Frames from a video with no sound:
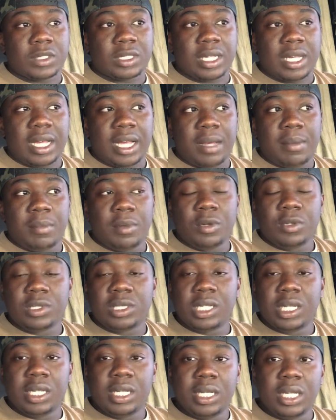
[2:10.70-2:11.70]
I
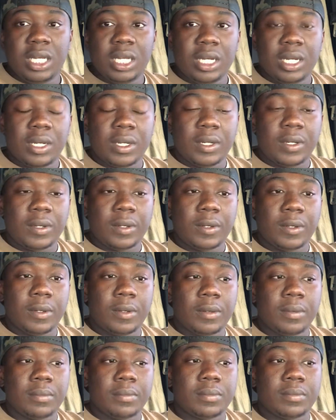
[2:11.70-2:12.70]
mostly did.
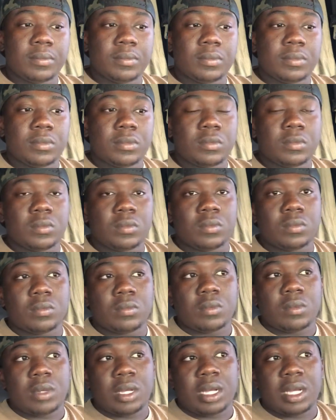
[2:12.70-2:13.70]

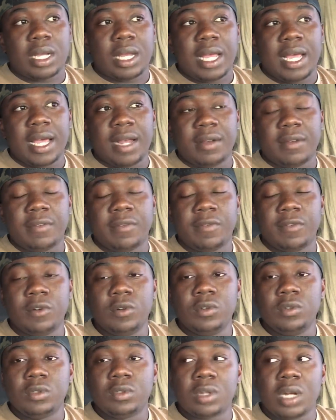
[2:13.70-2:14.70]
I had a
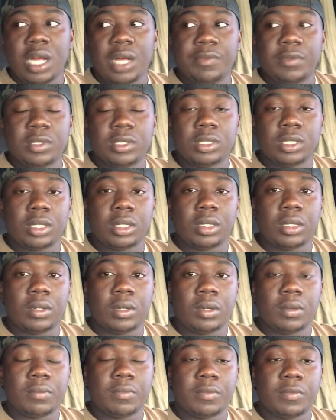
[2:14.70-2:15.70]
food driving job
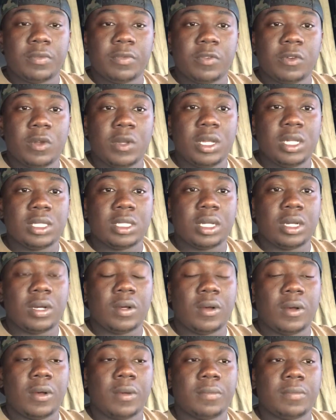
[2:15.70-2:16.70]
for this
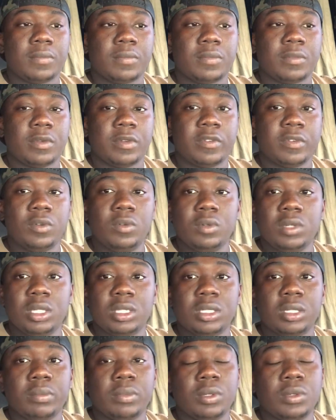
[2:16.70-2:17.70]
food
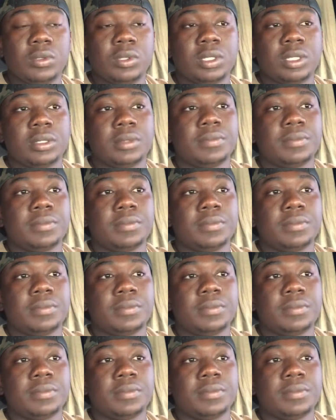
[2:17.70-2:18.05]
distribution,